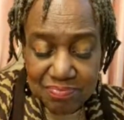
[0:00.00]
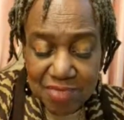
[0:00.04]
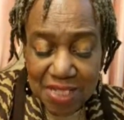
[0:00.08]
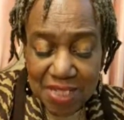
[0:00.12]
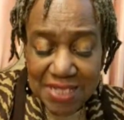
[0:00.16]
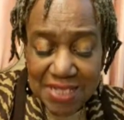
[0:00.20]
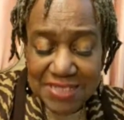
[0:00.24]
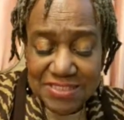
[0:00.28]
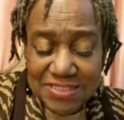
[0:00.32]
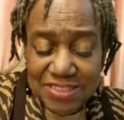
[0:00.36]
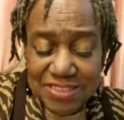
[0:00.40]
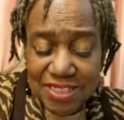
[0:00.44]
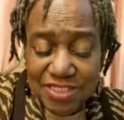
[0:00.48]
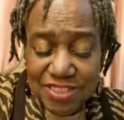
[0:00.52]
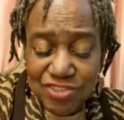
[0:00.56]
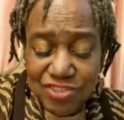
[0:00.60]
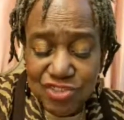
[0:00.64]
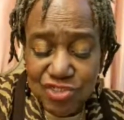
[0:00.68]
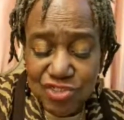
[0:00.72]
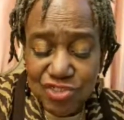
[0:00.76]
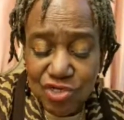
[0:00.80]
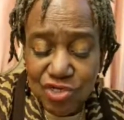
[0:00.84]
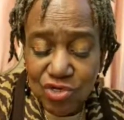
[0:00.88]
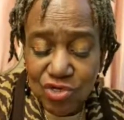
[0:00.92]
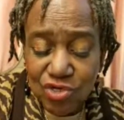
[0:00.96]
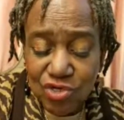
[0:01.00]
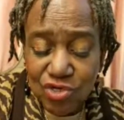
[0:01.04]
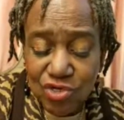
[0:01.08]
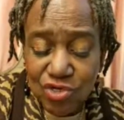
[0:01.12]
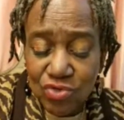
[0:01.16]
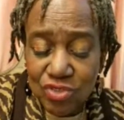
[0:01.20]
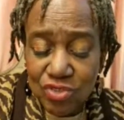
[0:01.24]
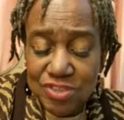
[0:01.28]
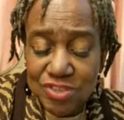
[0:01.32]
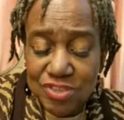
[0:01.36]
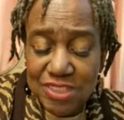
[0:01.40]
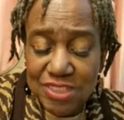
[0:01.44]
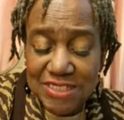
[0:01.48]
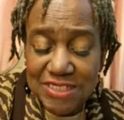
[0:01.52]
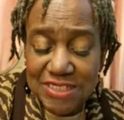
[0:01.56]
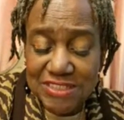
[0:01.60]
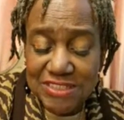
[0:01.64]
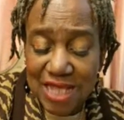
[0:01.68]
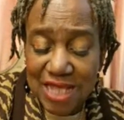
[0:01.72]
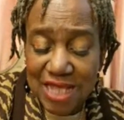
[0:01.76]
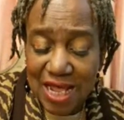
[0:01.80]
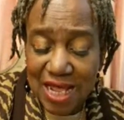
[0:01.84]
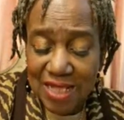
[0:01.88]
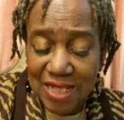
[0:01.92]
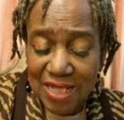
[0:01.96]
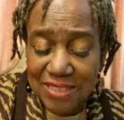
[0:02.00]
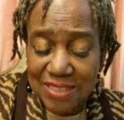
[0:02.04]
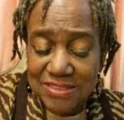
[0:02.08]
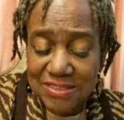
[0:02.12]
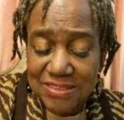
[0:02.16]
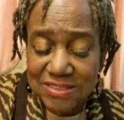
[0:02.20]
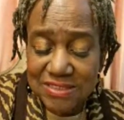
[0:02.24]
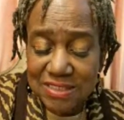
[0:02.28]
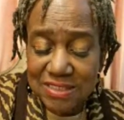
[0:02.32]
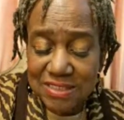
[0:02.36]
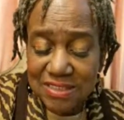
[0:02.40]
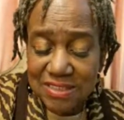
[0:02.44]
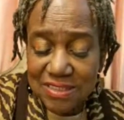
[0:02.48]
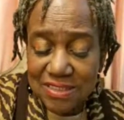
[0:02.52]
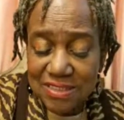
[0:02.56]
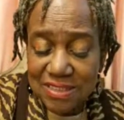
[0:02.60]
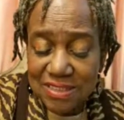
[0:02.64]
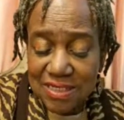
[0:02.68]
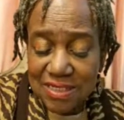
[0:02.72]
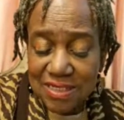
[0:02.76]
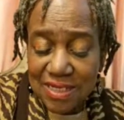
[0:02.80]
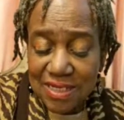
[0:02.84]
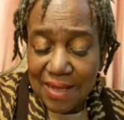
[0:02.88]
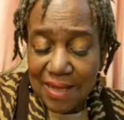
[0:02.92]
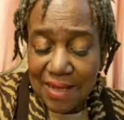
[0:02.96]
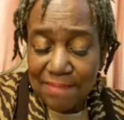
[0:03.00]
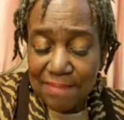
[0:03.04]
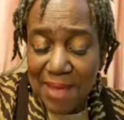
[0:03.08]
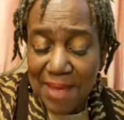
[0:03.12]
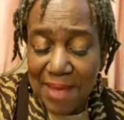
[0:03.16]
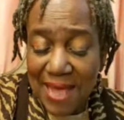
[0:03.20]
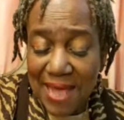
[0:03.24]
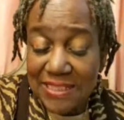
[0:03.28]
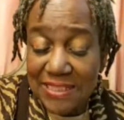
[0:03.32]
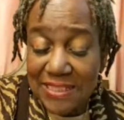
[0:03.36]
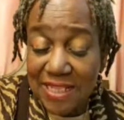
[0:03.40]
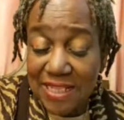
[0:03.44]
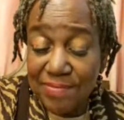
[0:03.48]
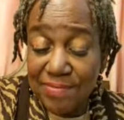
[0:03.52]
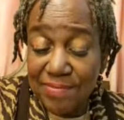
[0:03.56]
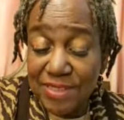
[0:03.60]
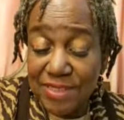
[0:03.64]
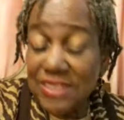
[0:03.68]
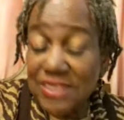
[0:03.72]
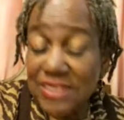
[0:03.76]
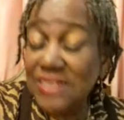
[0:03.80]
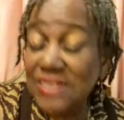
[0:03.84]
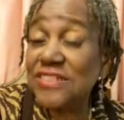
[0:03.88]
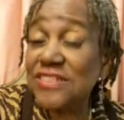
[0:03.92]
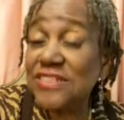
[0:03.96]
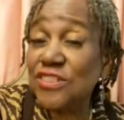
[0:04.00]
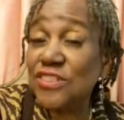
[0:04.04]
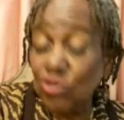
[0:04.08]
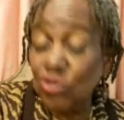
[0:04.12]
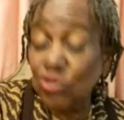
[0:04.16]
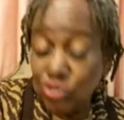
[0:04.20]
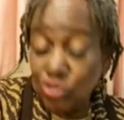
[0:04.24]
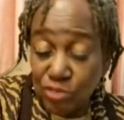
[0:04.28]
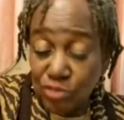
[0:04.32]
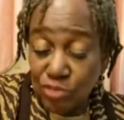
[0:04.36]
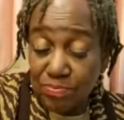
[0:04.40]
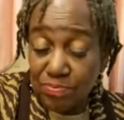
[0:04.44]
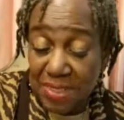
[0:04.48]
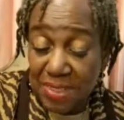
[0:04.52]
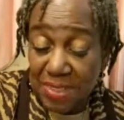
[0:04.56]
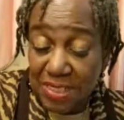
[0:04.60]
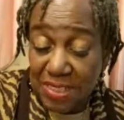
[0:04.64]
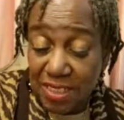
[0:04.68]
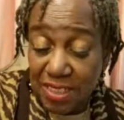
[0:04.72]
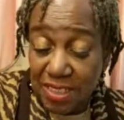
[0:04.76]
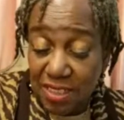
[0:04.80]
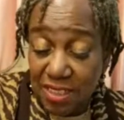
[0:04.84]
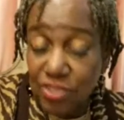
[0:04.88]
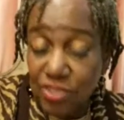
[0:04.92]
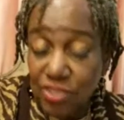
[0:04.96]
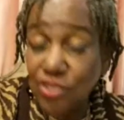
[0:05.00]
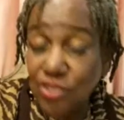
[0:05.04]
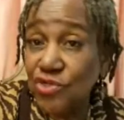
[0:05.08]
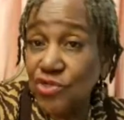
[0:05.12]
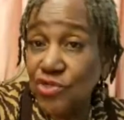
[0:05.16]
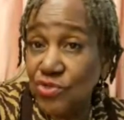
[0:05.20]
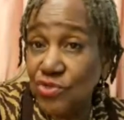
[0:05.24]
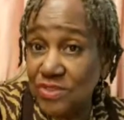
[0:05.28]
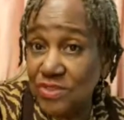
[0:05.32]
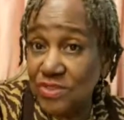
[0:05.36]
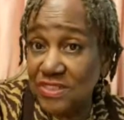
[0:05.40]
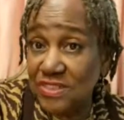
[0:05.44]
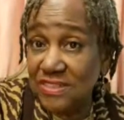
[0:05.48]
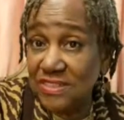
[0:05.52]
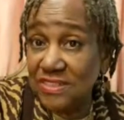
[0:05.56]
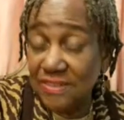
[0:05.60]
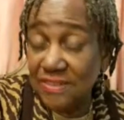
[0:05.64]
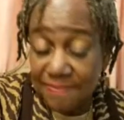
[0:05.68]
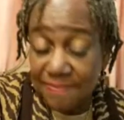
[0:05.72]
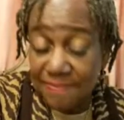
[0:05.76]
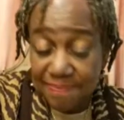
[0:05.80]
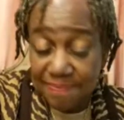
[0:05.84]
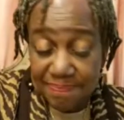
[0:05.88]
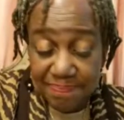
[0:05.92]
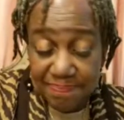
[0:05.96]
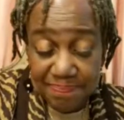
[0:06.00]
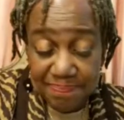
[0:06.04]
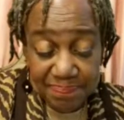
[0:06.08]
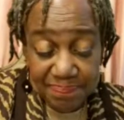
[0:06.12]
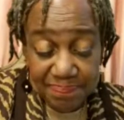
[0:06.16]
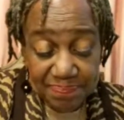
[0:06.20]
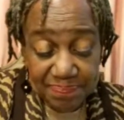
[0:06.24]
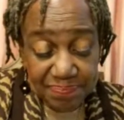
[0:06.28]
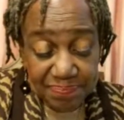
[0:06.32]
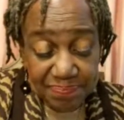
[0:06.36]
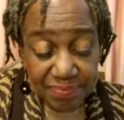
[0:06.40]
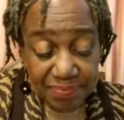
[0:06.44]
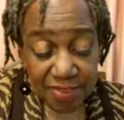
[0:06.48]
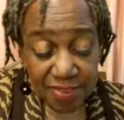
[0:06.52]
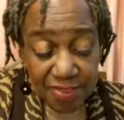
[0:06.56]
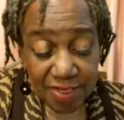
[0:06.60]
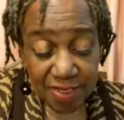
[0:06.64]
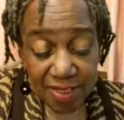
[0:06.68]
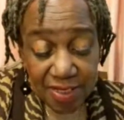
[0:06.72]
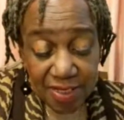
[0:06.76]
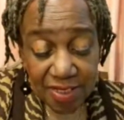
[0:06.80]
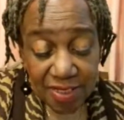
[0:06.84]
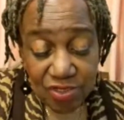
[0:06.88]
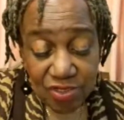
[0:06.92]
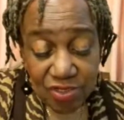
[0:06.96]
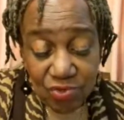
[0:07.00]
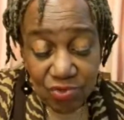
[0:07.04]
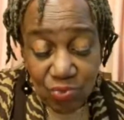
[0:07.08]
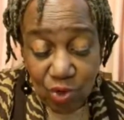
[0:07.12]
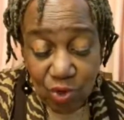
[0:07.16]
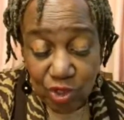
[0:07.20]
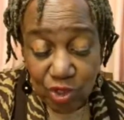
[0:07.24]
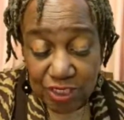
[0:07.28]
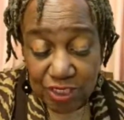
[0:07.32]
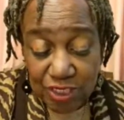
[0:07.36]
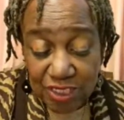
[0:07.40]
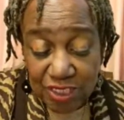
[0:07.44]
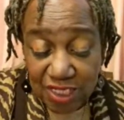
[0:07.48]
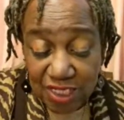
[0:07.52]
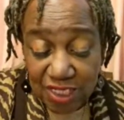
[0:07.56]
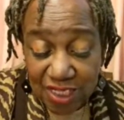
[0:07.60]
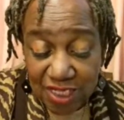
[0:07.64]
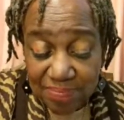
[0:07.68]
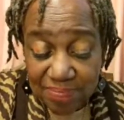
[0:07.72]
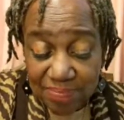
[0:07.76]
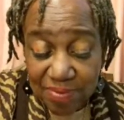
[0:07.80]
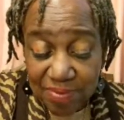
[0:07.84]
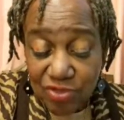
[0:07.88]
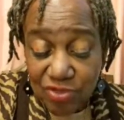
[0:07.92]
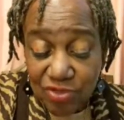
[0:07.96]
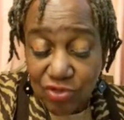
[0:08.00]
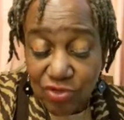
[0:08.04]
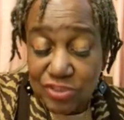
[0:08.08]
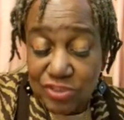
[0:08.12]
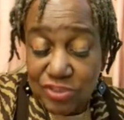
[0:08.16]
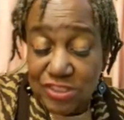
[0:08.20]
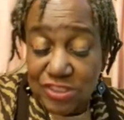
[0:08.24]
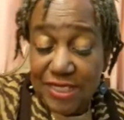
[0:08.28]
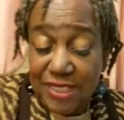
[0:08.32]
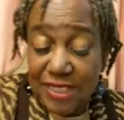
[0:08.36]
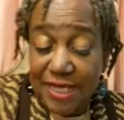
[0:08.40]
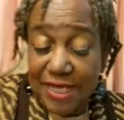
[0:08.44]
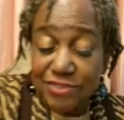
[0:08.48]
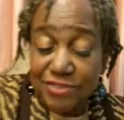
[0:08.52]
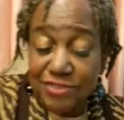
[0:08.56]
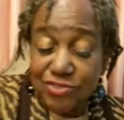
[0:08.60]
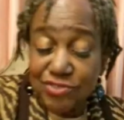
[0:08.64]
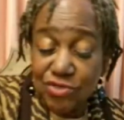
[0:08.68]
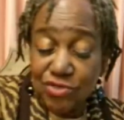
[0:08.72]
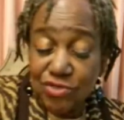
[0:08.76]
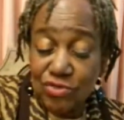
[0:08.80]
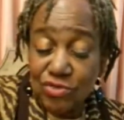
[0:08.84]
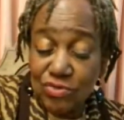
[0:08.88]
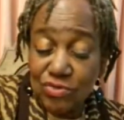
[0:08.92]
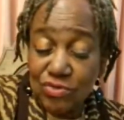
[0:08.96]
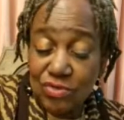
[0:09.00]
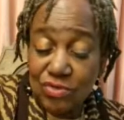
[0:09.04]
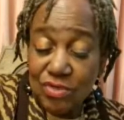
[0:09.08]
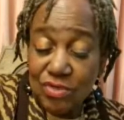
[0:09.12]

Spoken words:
a digital detox by limiting social media use. You want to keep your schedule